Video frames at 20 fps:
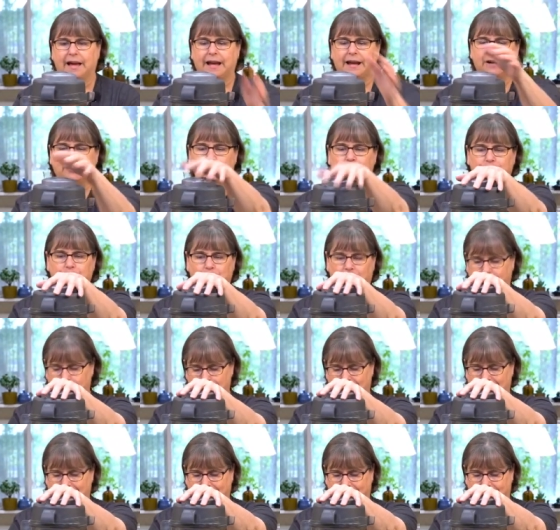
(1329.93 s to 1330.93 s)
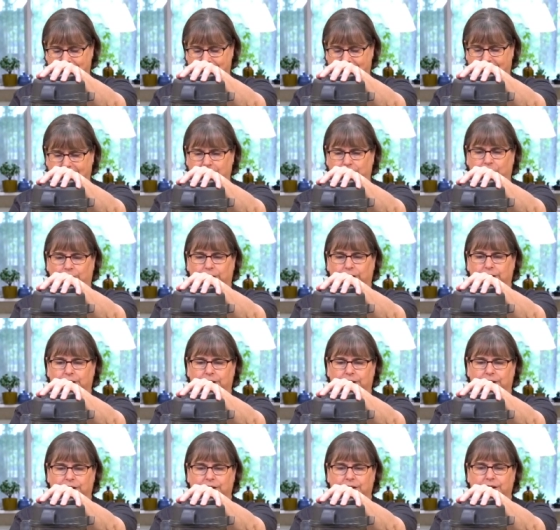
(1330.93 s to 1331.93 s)
And if we want to make it thicker,
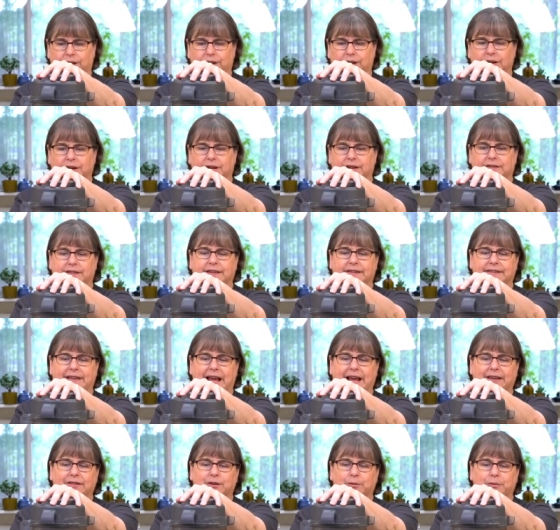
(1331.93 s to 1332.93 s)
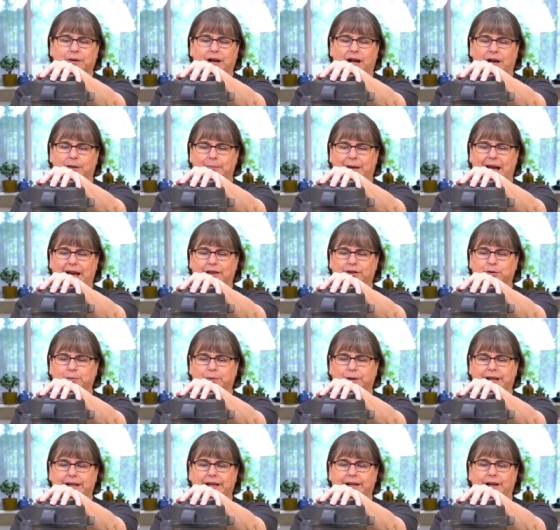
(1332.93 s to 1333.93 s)
the xanthan gum, as
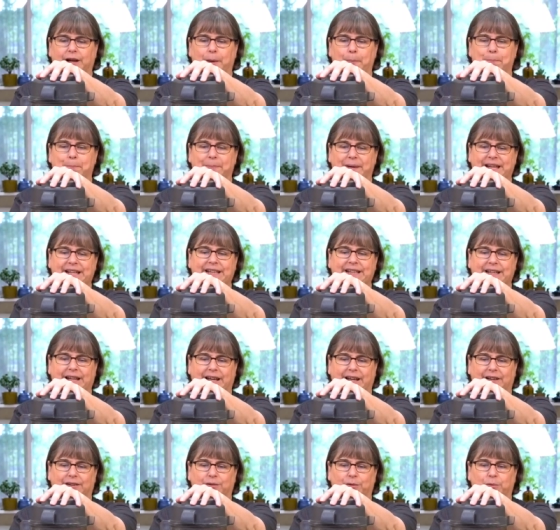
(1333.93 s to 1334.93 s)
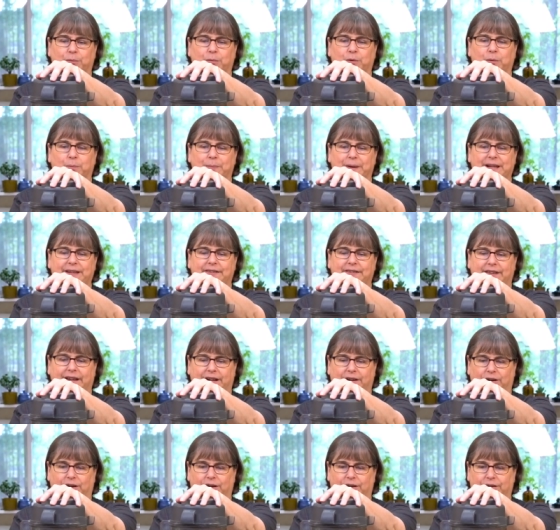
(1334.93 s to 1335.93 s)
we beat it, will be
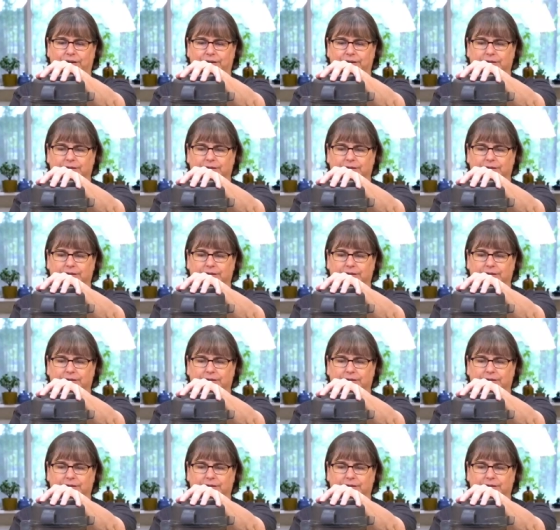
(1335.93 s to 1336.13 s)
thicker